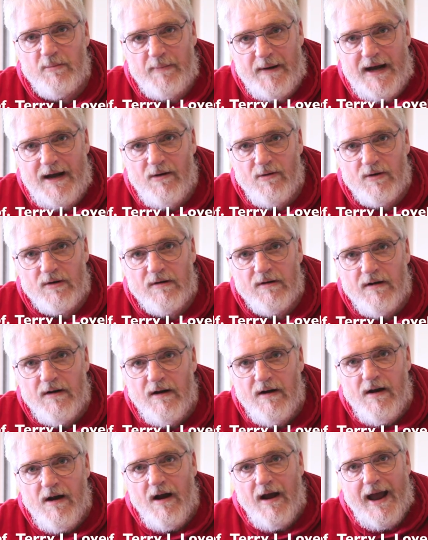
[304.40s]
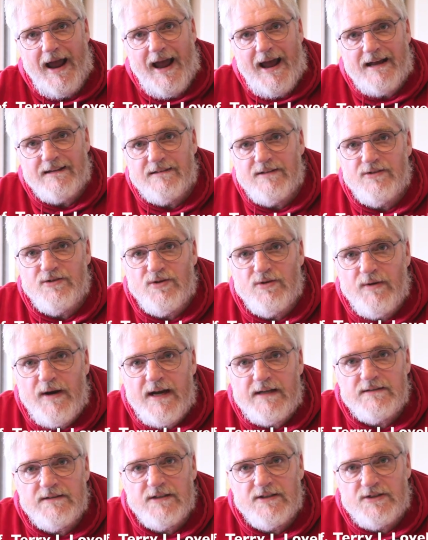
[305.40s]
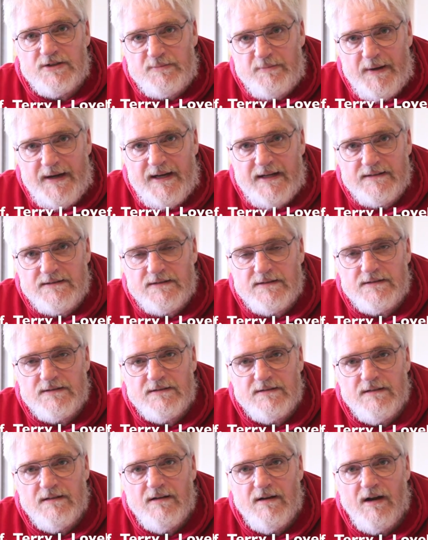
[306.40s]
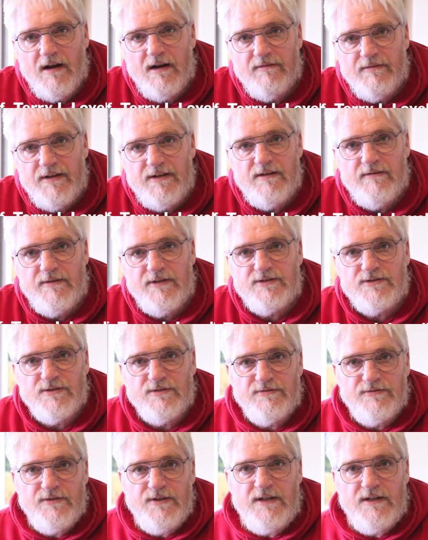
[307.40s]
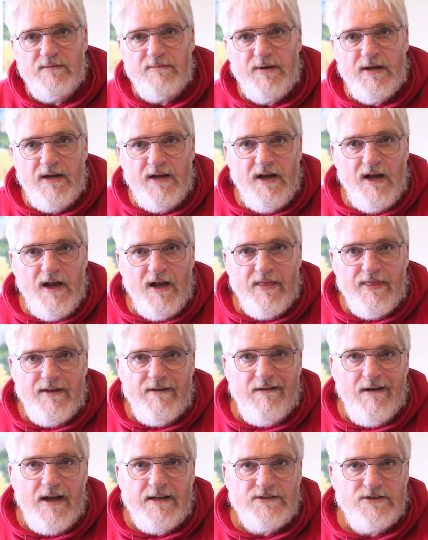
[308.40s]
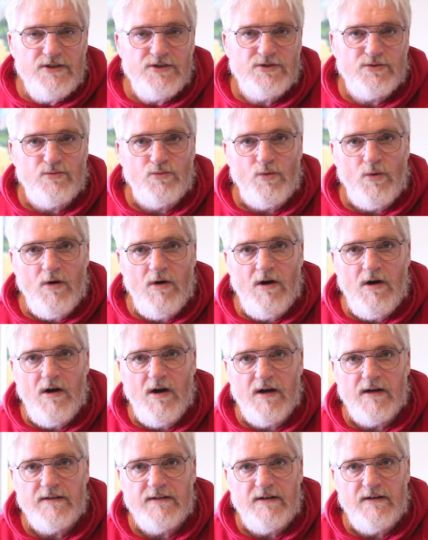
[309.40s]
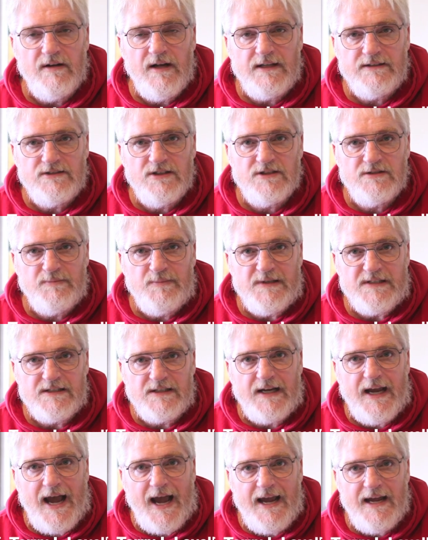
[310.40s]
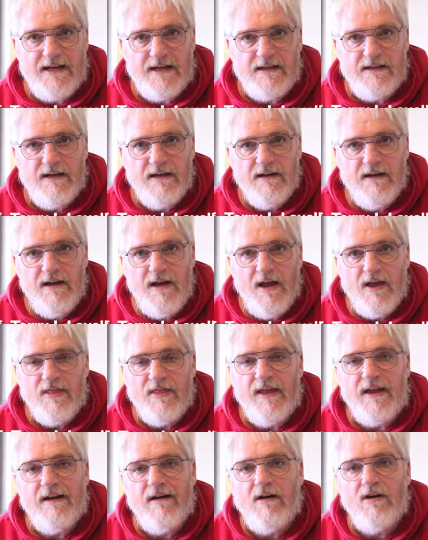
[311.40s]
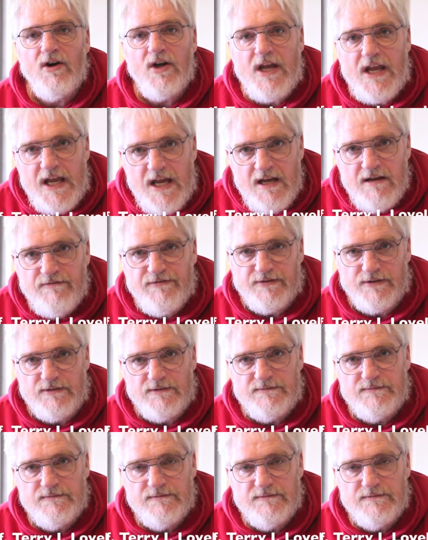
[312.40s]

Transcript: power at the direct expense of individual freedom, they're not just wrong, they're not just misguided, they are evil.